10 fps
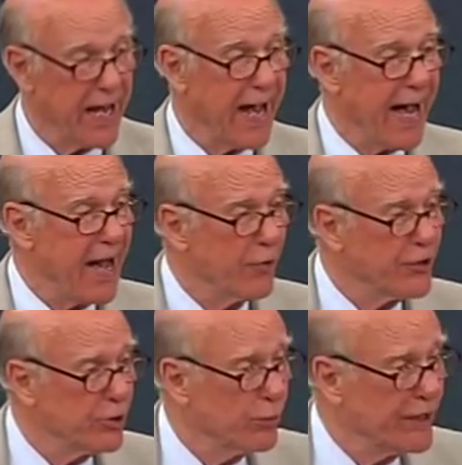How do
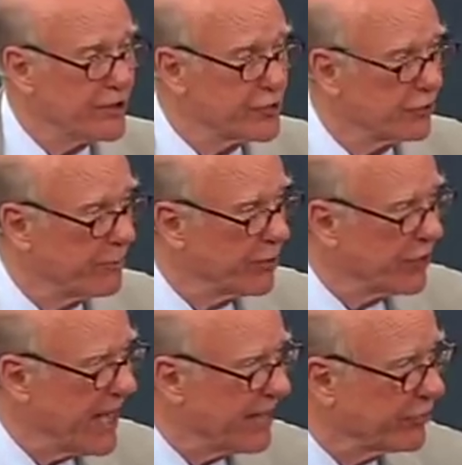you redistribute
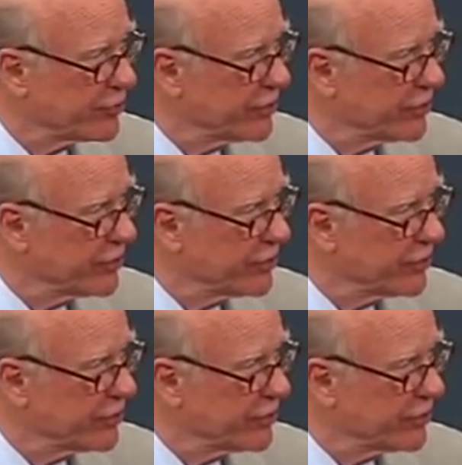that? There's